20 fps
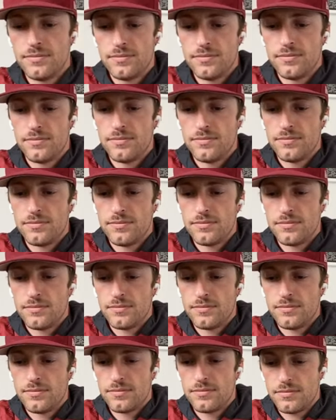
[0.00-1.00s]

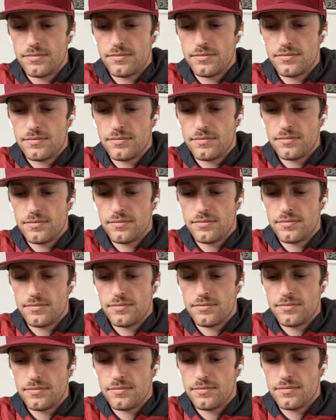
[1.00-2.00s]

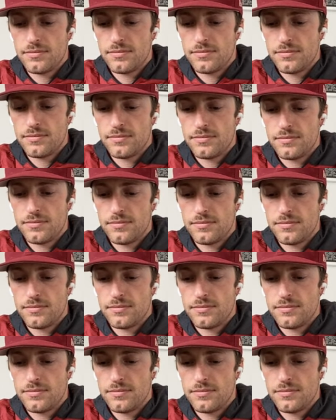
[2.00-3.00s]

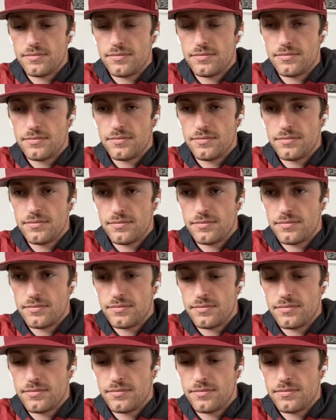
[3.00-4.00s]

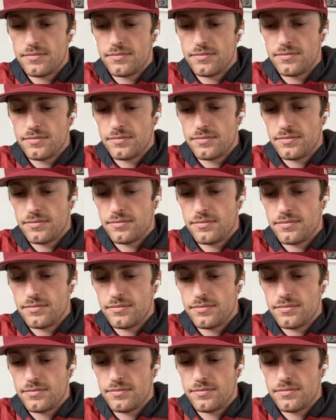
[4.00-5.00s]

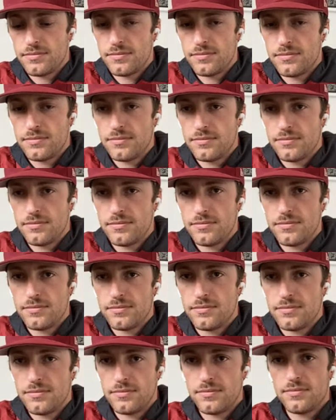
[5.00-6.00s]

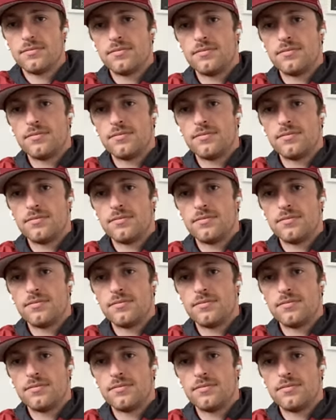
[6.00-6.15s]
(not speaking)